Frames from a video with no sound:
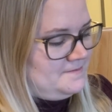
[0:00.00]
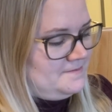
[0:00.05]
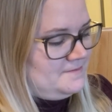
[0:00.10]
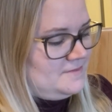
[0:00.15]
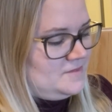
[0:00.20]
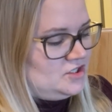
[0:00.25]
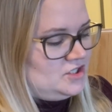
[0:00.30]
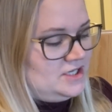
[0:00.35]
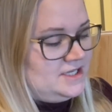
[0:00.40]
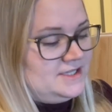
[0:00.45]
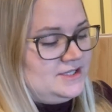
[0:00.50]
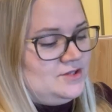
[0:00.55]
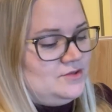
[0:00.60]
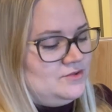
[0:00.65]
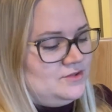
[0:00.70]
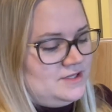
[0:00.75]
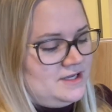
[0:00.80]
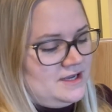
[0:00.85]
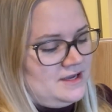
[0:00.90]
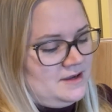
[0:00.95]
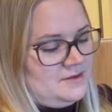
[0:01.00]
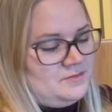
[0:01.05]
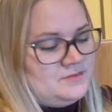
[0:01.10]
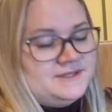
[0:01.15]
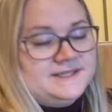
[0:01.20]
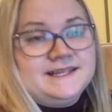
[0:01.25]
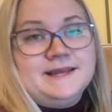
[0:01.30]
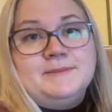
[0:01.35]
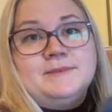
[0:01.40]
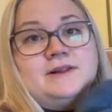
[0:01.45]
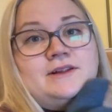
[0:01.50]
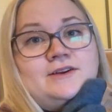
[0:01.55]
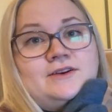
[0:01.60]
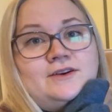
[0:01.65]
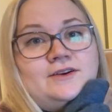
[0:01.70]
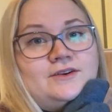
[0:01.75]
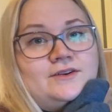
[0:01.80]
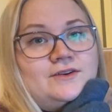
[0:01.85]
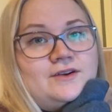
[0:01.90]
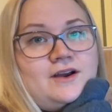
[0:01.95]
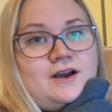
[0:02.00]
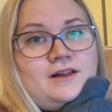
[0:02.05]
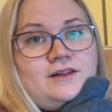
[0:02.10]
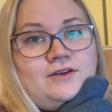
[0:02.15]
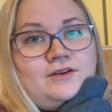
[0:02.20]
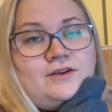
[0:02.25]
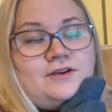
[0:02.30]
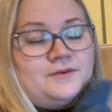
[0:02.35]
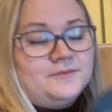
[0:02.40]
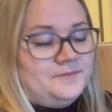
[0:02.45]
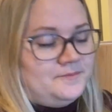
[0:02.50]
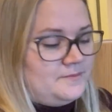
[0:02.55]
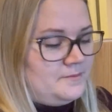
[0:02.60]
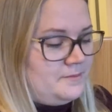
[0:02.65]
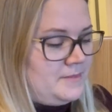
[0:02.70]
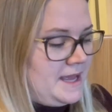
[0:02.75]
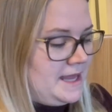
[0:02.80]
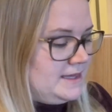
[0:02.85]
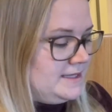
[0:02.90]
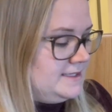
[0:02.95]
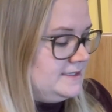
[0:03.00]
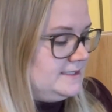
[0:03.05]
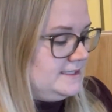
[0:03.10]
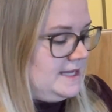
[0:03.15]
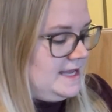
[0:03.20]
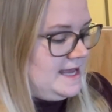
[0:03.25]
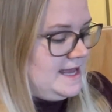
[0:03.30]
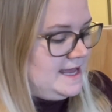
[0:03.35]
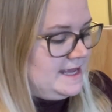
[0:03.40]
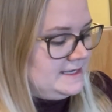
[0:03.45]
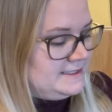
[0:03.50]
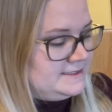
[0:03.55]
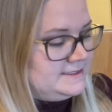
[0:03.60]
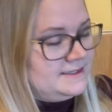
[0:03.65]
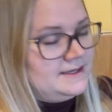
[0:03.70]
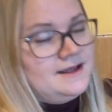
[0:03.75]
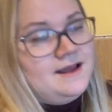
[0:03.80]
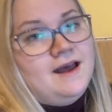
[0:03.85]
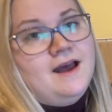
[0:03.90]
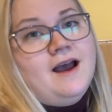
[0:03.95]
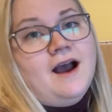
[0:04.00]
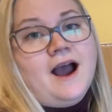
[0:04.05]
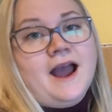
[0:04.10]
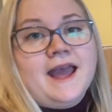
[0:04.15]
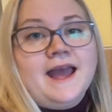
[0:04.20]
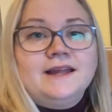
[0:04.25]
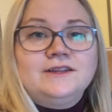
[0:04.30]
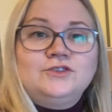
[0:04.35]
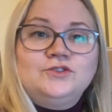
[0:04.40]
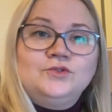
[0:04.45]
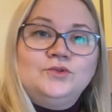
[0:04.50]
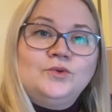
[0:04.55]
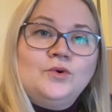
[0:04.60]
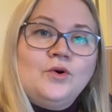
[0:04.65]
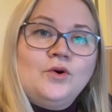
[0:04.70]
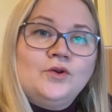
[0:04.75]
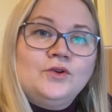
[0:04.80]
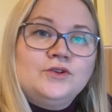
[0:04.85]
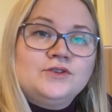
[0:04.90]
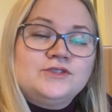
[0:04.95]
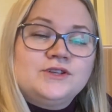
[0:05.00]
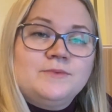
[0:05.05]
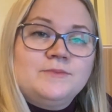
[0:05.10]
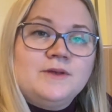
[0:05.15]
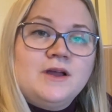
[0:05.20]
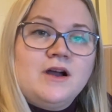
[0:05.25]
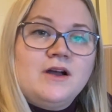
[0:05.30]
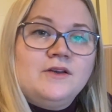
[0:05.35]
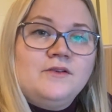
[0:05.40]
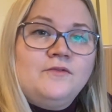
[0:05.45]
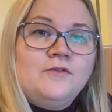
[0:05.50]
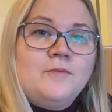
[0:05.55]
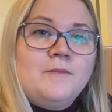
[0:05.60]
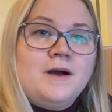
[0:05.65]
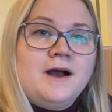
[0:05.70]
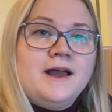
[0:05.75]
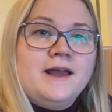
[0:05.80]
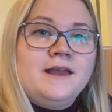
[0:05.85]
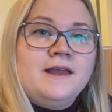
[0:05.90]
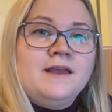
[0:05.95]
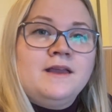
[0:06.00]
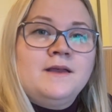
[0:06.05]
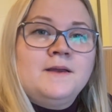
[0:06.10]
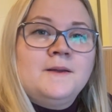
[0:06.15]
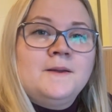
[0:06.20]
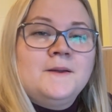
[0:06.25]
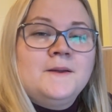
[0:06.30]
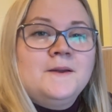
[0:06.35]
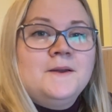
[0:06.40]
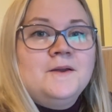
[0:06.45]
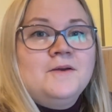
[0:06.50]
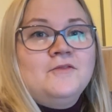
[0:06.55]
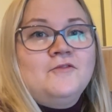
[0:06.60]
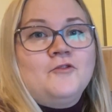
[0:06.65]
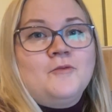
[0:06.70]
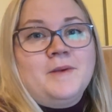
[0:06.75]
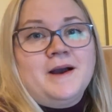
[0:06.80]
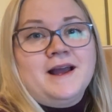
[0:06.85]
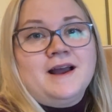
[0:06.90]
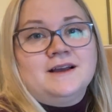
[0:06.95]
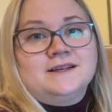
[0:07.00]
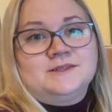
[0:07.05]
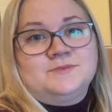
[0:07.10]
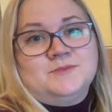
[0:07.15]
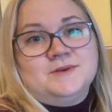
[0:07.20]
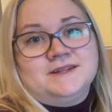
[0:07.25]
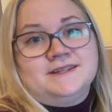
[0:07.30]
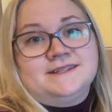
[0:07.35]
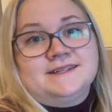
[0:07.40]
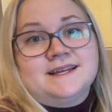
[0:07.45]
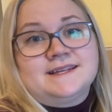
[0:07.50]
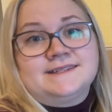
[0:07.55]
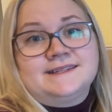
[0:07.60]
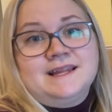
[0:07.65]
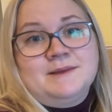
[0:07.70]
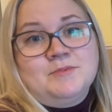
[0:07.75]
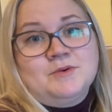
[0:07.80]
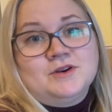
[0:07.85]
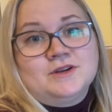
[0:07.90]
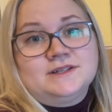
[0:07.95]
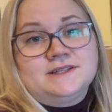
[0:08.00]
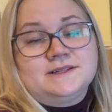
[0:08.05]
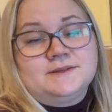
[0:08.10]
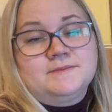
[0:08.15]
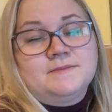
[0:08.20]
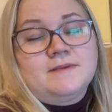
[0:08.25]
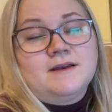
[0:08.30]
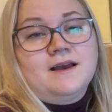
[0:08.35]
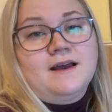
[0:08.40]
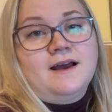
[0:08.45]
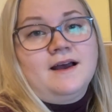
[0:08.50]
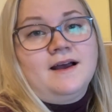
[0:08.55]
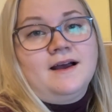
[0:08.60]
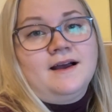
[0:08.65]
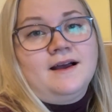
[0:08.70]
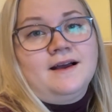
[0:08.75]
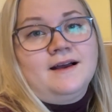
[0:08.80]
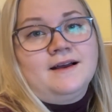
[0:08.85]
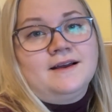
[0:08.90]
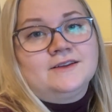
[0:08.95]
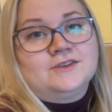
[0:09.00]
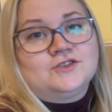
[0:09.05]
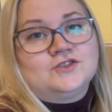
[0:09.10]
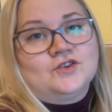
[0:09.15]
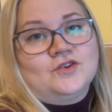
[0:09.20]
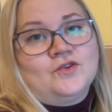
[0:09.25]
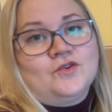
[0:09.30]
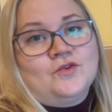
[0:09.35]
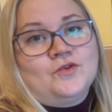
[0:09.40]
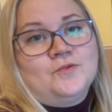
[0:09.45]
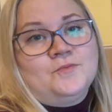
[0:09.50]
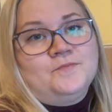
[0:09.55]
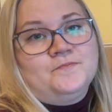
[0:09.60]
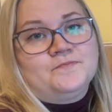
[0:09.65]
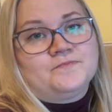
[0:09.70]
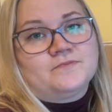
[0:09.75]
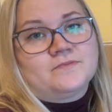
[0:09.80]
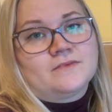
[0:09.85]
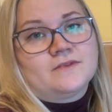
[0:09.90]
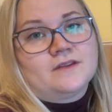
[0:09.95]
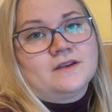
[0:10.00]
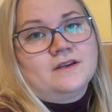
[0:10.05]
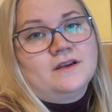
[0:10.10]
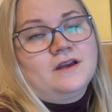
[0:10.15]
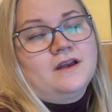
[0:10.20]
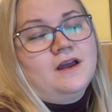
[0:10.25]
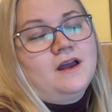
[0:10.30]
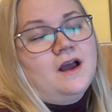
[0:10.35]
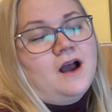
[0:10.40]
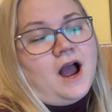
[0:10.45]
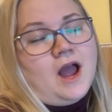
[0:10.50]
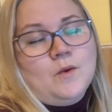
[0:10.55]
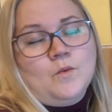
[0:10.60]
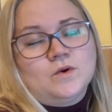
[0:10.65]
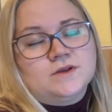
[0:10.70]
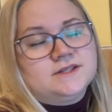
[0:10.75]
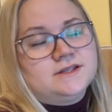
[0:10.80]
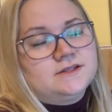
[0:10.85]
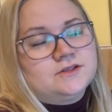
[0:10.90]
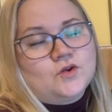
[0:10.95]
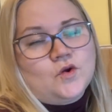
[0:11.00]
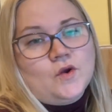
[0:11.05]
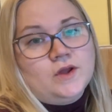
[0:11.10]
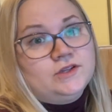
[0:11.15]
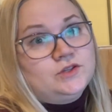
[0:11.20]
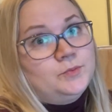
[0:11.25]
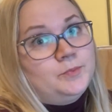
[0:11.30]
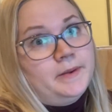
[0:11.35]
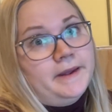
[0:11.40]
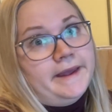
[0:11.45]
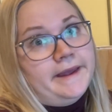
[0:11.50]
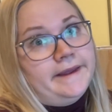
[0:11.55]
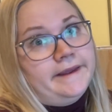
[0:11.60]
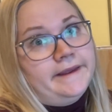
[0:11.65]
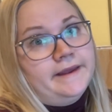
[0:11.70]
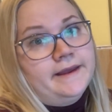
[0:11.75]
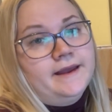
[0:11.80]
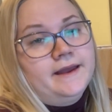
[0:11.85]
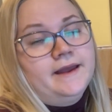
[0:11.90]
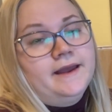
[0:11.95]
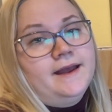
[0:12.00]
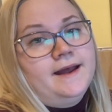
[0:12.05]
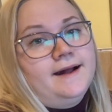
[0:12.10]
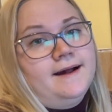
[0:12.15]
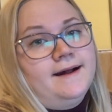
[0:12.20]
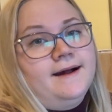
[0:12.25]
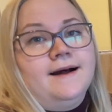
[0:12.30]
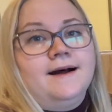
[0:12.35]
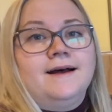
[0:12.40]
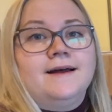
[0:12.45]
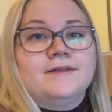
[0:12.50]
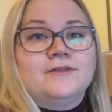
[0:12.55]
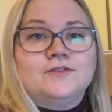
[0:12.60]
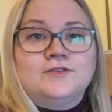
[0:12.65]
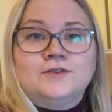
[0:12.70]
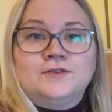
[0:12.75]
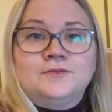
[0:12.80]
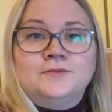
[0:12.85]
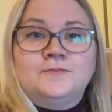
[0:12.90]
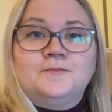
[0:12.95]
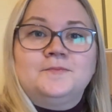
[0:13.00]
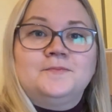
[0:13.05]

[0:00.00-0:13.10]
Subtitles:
She's using similar color palette, and I had to order some yarn for my husband's slippers, so I wasn't going to pay the